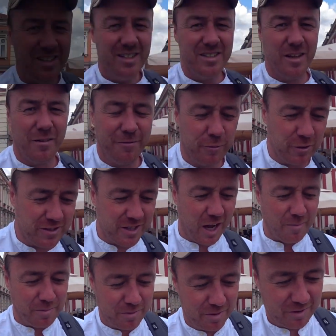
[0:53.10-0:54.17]
So first
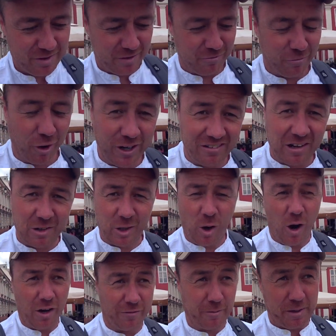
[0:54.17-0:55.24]
stop, right around the
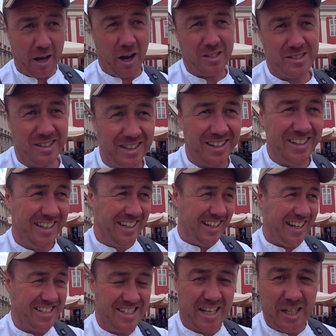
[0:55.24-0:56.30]
corner from my hostel,
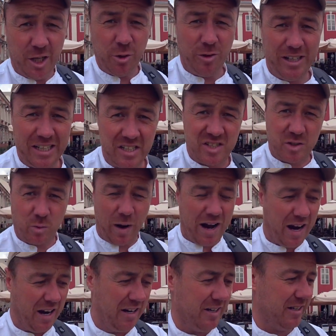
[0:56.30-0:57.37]
is Union
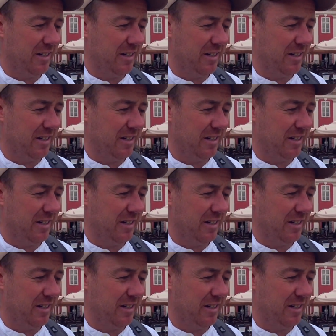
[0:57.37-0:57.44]
Square.